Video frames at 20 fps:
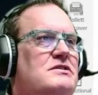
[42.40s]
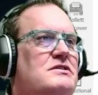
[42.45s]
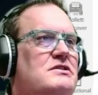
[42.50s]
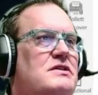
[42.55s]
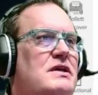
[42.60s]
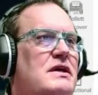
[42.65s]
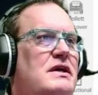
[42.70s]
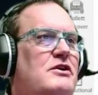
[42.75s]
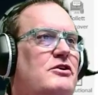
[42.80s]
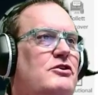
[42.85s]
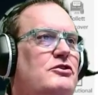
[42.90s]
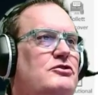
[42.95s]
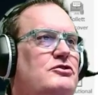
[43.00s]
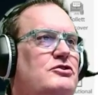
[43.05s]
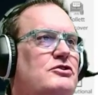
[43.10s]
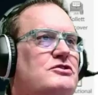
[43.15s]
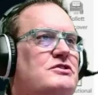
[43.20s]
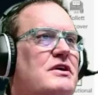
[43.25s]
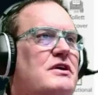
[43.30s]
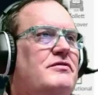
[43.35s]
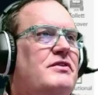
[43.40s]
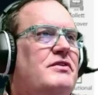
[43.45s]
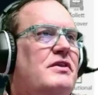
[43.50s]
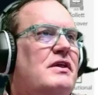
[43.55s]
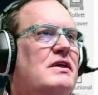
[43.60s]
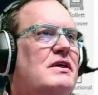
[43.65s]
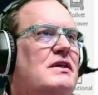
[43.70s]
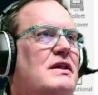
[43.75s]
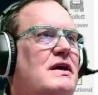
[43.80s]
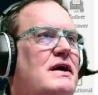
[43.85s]
is the introduce yourself to
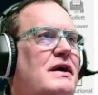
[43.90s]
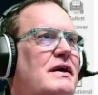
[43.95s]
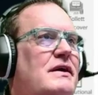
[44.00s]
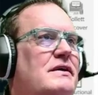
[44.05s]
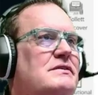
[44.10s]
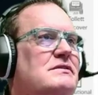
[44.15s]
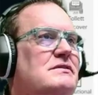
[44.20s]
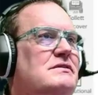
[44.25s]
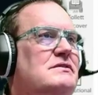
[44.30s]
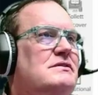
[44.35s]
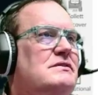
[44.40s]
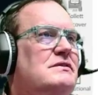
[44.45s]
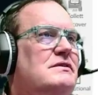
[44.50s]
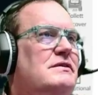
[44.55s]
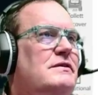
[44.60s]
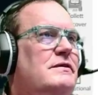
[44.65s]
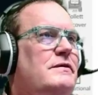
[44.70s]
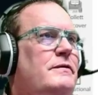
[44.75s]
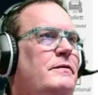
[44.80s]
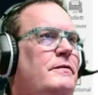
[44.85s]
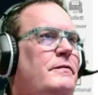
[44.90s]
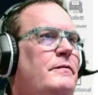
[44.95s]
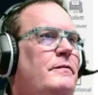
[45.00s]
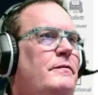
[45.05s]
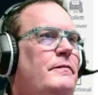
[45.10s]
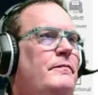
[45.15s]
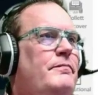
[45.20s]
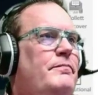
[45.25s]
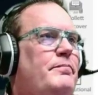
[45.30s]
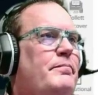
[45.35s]
the class.
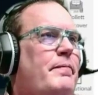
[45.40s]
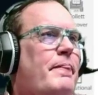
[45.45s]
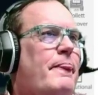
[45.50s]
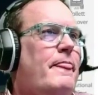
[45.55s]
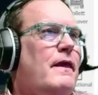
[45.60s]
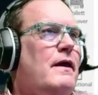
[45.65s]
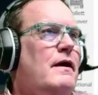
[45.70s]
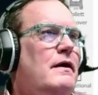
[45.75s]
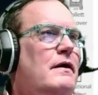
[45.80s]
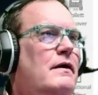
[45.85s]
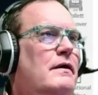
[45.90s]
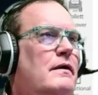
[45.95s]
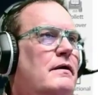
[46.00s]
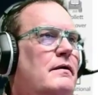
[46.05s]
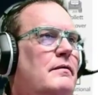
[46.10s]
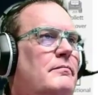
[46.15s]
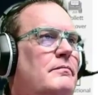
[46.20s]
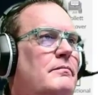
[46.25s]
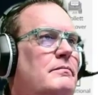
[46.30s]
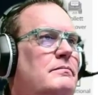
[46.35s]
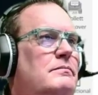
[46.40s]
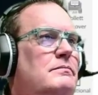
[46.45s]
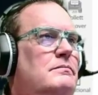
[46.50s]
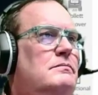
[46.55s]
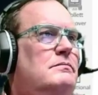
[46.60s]
Um,